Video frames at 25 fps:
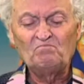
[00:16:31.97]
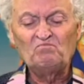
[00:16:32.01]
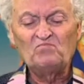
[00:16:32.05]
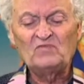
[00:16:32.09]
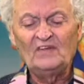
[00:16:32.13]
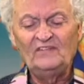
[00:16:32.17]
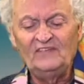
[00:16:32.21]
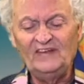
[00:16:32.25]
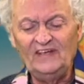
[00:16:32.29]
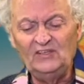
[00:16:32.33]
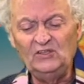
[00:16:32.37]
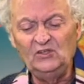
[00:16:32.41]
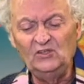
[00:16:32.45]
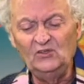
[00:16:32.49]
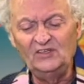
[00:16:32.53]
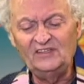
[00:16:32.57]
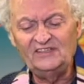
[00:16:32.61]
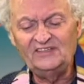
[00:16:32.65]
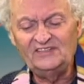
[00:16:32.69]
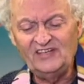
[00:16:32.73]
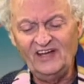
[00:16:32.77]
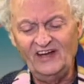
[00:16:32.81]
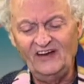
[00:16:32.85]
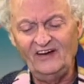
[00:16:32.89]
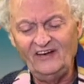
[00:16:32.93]
that
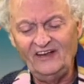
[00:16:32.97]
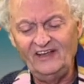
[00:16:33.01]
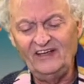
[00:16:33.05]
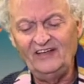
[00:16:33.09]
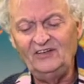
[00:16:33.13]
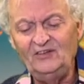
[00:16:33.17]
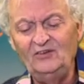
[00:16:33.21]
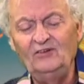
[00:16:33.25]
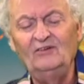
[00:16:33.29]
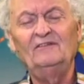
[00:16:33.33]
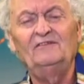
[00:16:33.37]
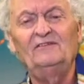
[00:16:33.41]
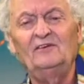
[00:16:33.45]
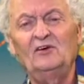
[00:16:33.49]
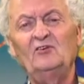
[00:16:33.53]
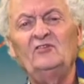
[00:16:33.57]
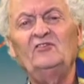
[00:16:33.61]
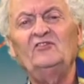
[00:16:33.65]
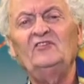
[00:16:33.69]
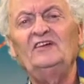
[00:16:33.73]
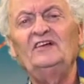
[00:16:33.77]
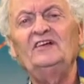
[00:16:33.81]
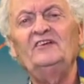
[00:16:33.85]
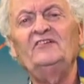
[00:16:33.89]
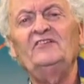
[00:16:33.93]
Unitarian
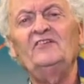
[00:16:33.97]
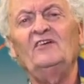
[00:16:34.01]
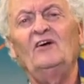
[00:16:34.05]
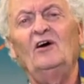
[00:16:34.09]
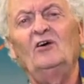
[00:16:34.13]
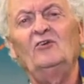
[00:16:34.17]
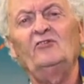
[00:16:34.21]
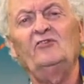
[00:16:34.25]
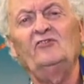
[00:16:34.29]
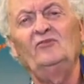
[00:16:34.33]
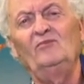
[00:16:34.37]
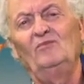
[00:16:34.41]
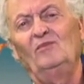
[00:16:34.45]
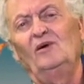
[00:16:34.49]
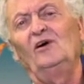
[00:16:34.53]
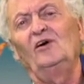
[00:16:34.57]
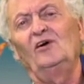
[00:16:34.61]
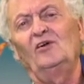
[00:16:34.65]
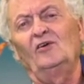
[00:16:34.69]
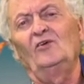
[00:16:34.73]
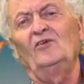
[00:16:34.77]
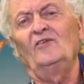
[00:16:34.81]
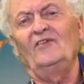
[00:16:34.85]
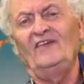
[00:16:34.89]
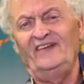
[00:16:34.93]
Universalists are
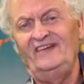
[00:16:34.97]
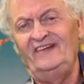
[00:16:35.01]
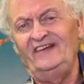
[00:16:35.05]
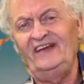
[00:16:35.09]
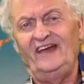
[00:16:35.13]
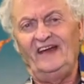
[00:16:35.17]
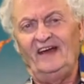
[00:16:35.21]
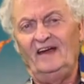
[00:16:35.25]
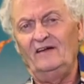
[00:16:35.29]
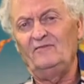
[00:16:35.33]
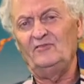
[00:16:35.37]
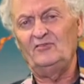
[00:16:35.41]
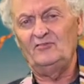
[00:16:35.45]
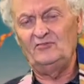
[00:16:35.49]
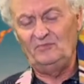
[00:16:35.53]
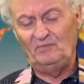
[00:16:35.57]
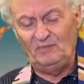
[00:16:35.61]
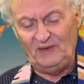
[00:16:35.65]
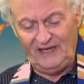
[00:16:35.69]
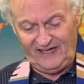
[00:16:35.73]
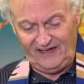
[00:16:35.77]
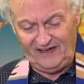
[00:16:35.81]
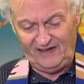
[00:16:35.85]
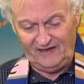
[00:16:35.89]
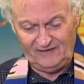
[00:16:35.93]
smarter than the average
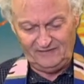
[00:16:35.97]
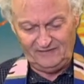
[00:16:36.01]
bear.